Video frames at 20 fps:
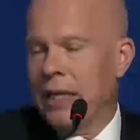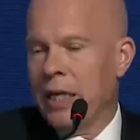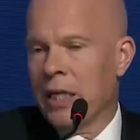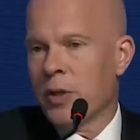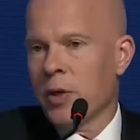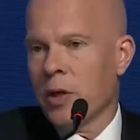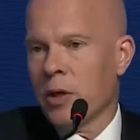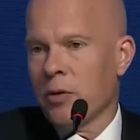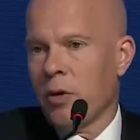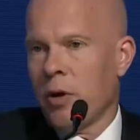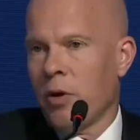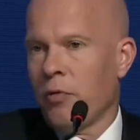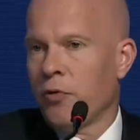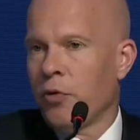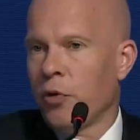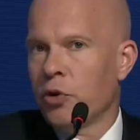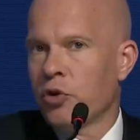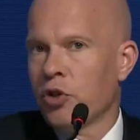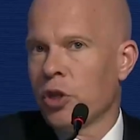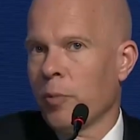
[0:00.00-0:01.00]
And it's our
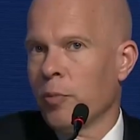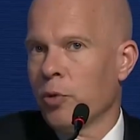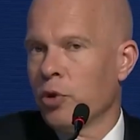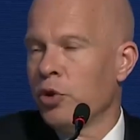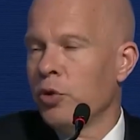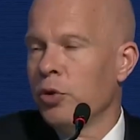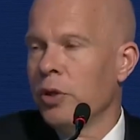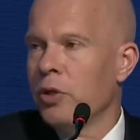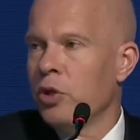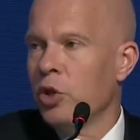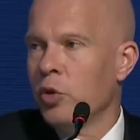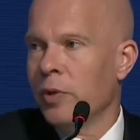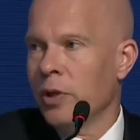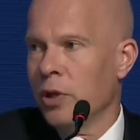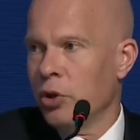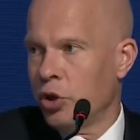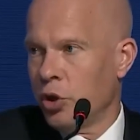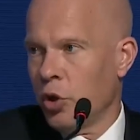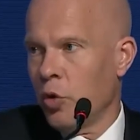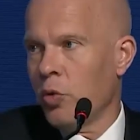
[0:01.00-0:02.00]
first opportunity to
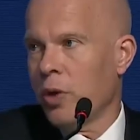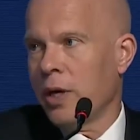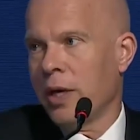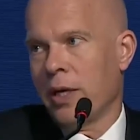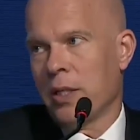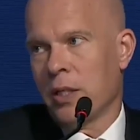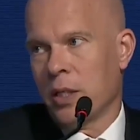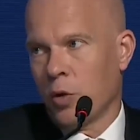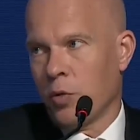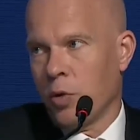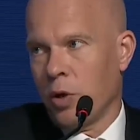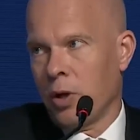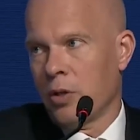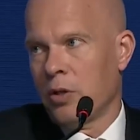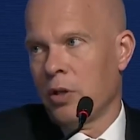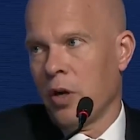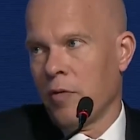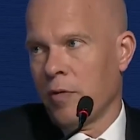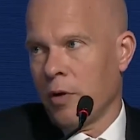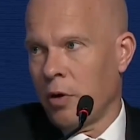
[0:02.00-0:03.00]
really showcase the
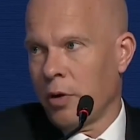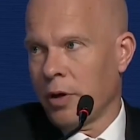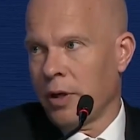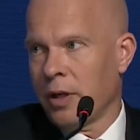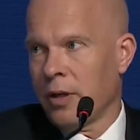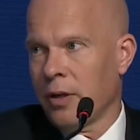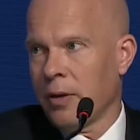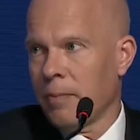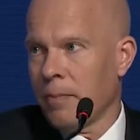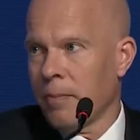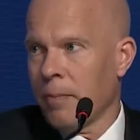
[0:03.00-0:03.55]
quality of our data.